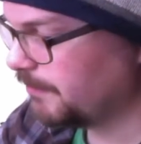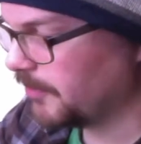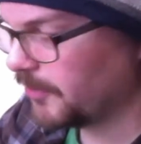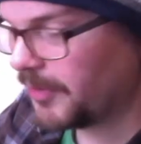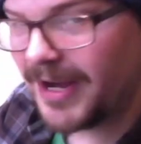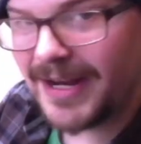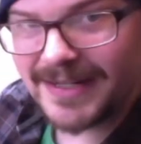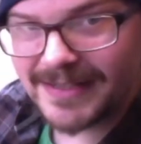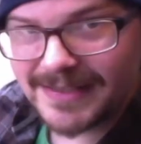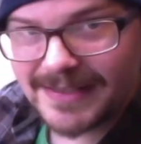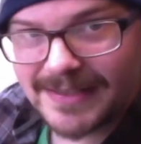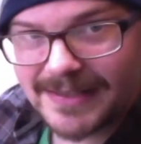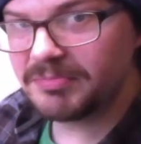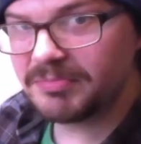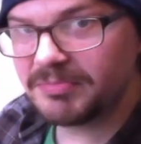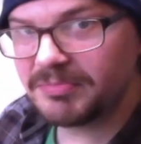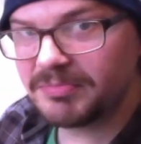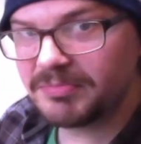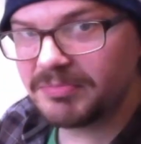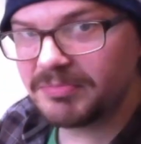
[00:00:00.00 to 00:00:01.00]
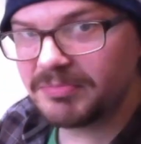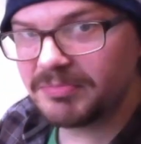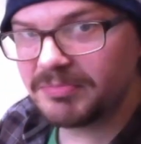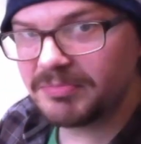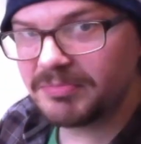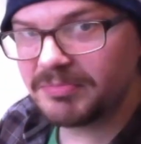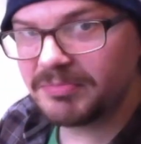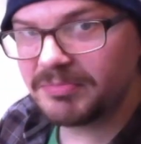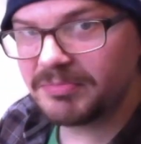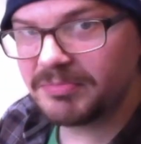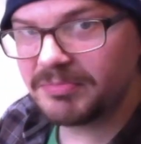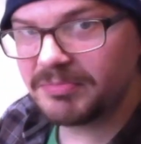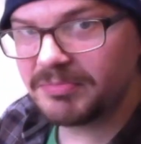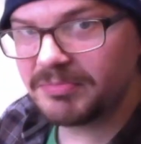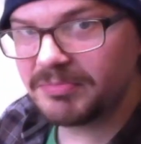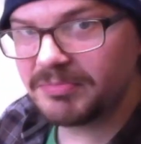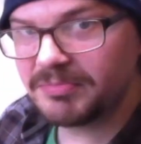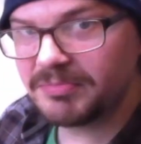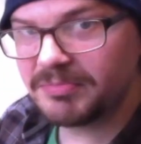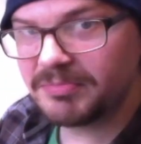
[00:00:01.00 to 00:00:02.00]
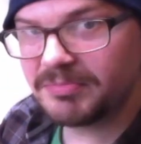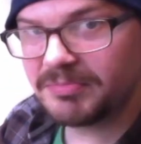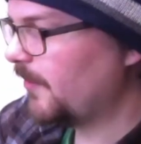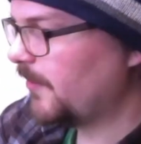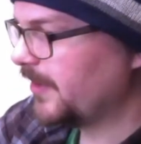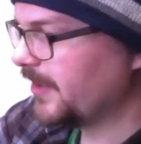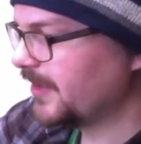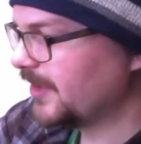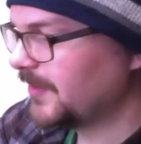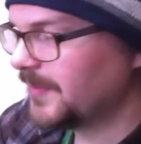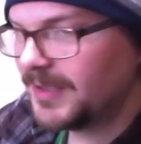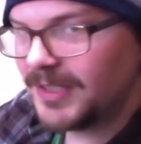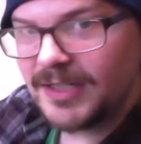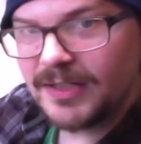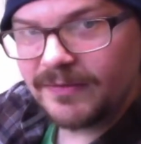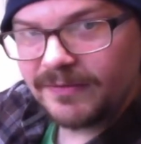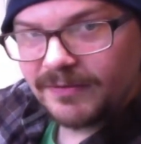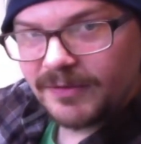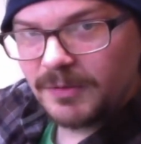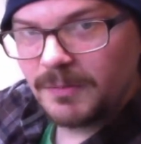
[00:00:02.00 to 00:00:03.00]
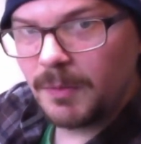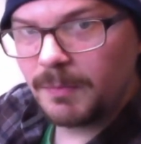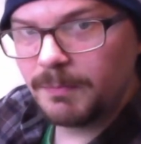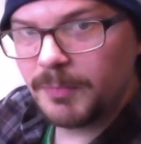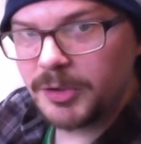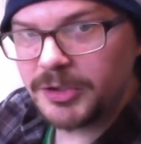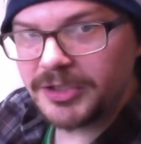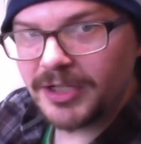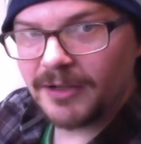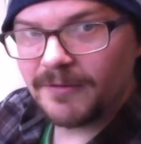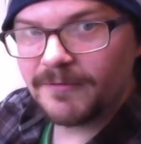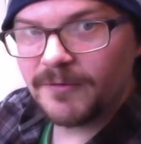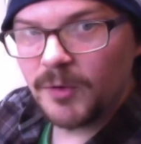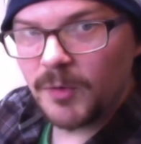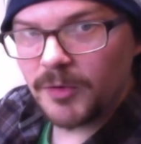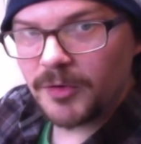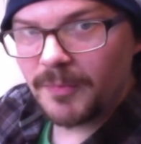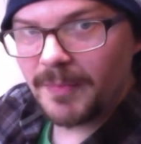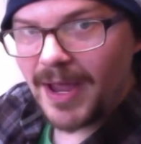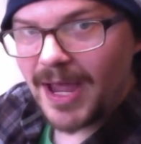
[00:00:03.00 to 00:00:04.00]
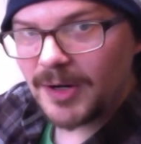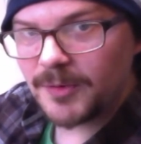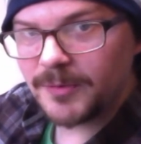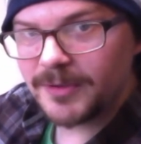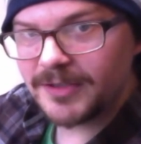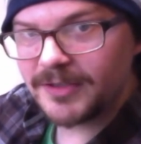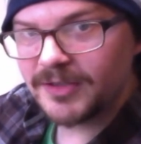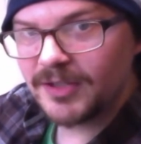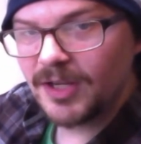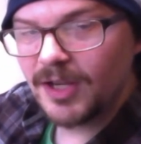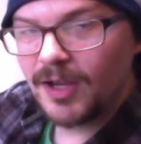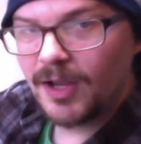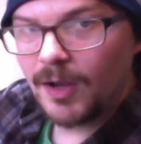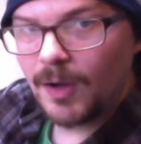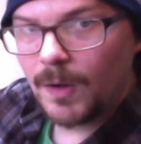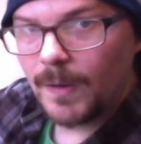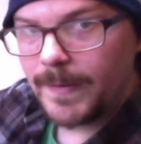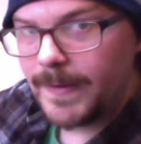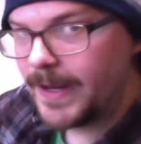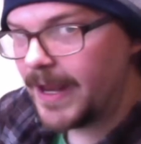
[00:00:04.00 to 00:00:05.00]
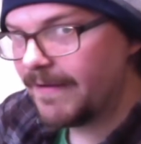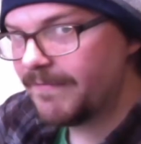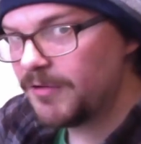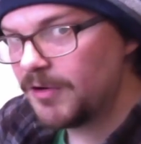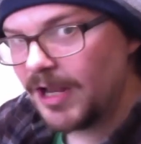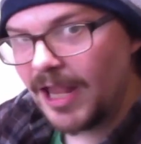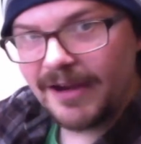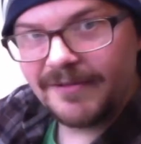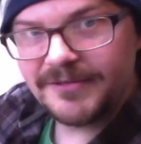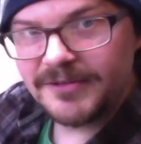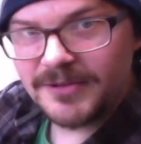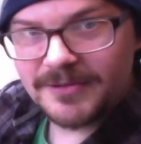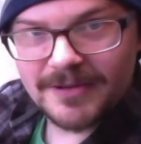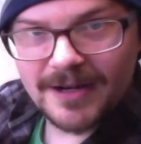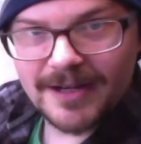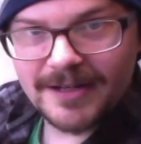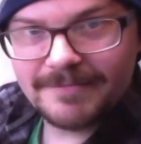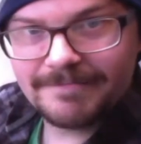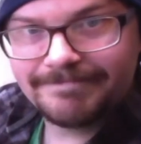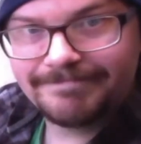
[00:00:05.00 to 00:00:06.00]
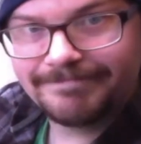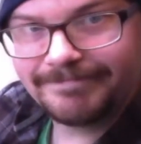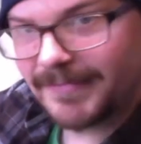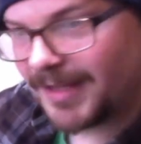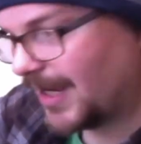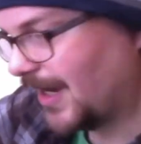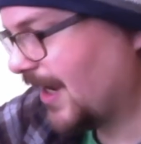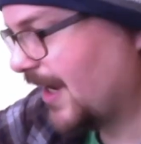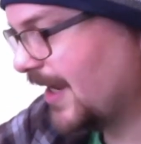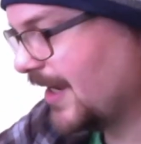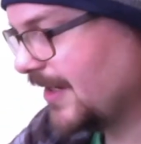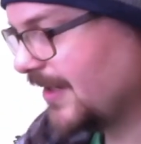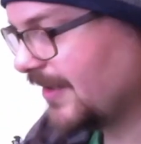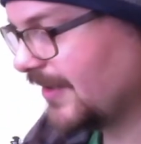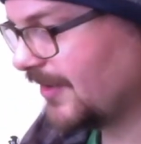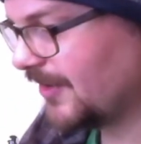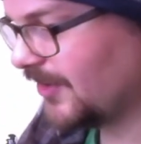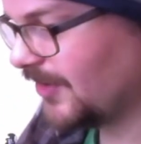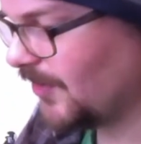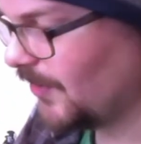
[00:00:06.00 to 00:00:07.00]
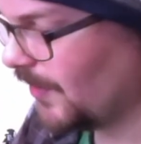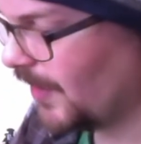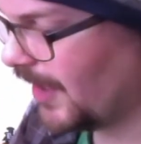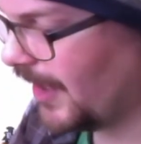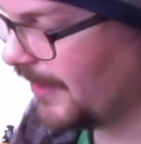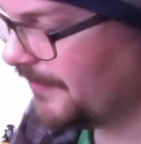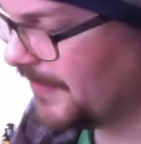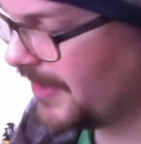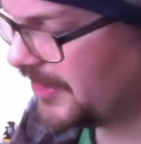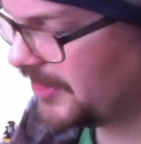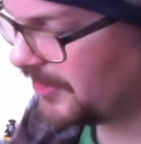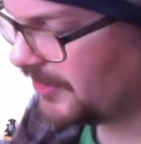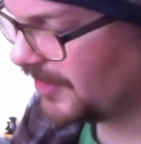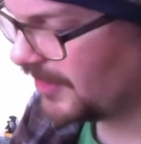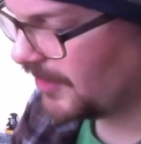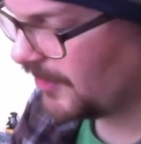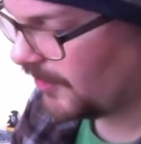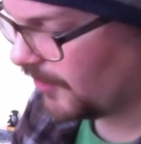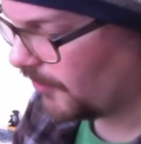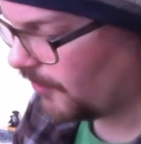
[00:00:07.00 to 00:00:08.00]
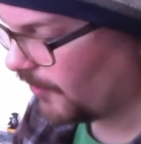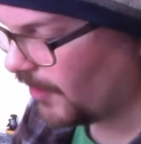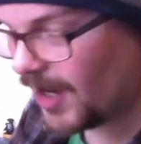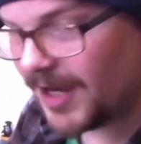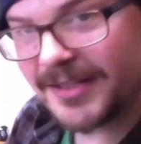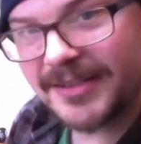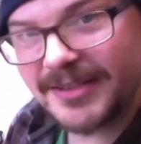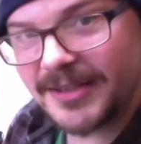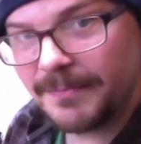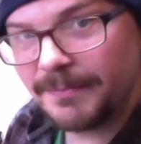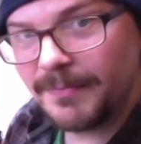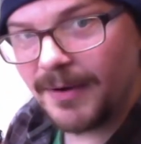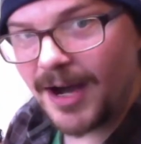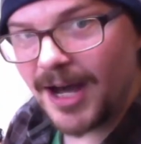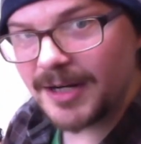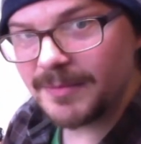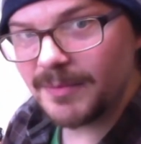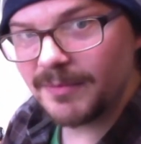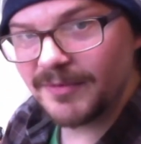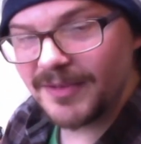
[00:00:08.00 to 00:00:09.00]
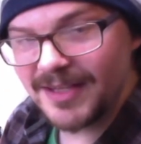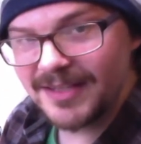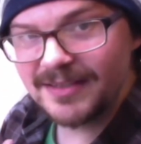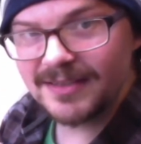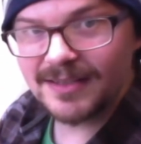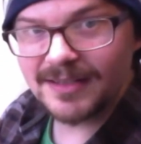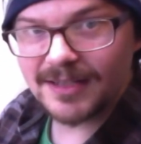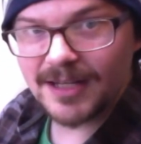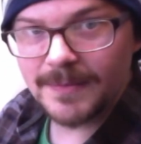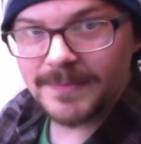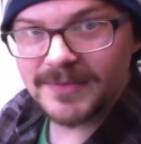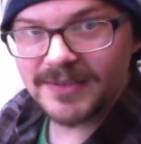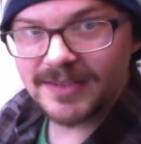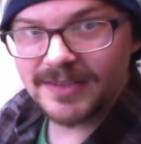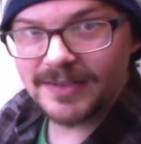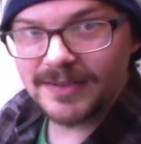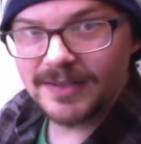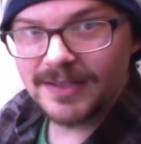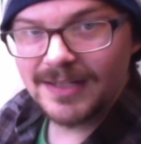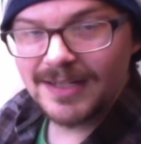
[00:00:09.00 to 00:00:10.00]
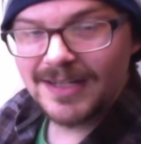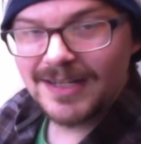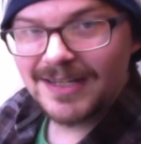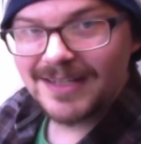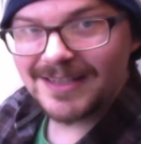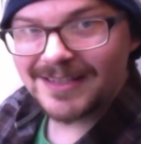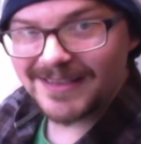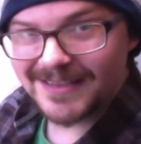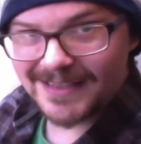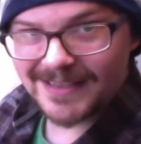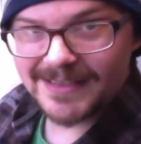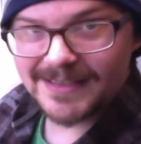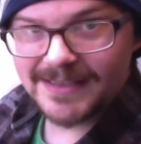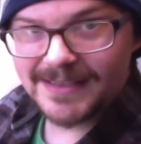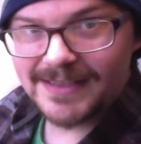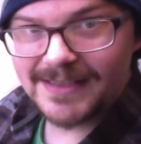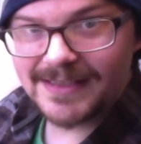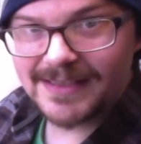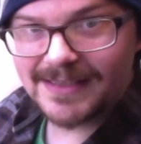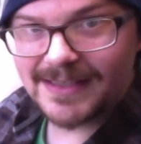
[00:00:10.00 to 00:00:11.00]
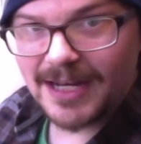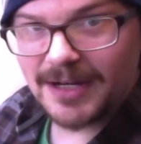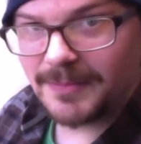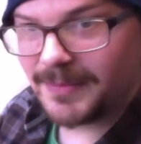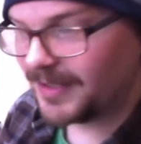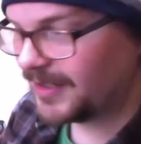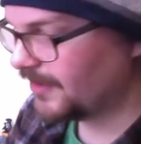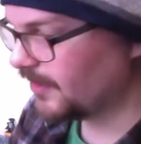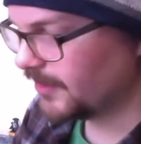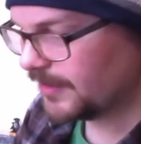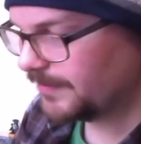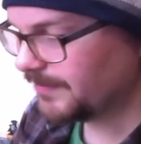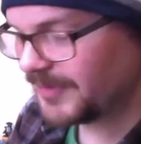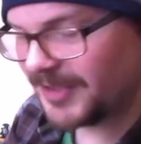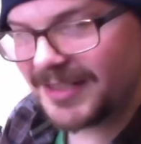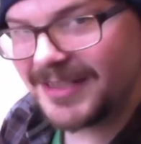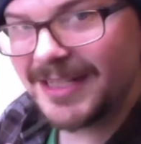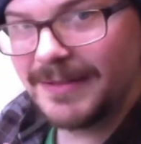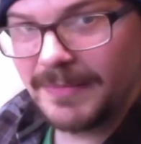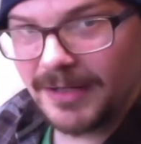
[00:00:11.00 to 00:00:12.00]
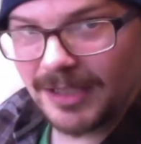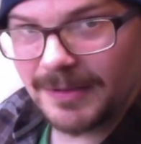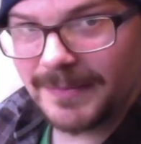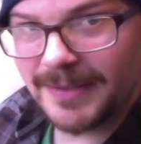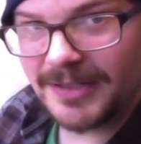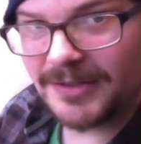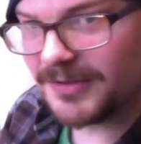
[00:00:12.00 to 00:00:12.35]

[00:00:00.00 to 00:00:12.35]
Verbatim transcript: brace. So that whenever I'm using this, I want it to be pushing it forward or backwards never left or right. And so I measured the cross the bottom of this, and it comes to 60 centimeter or 60